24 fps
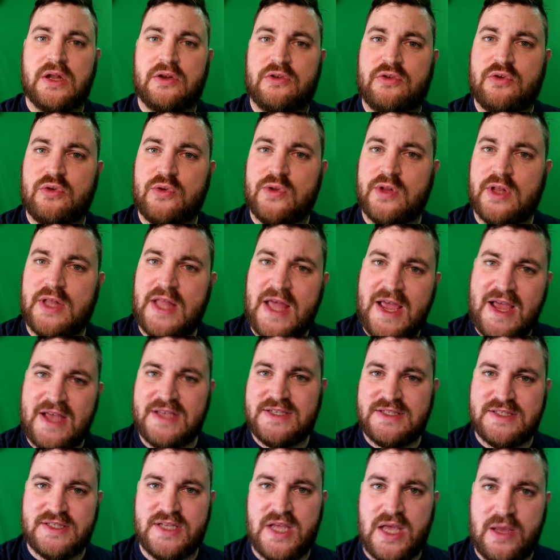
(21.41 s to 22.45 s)
to the
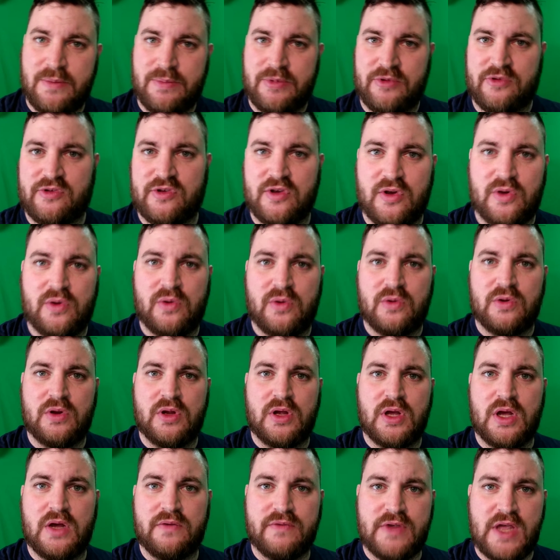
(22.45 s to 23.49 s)
last episode
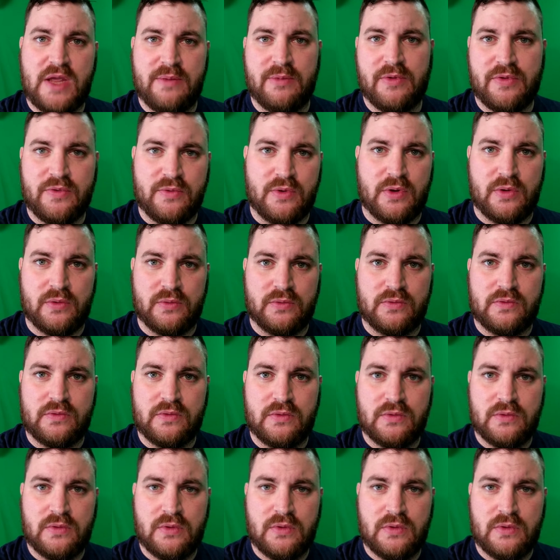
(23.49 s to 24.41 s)
of Game of Thrones.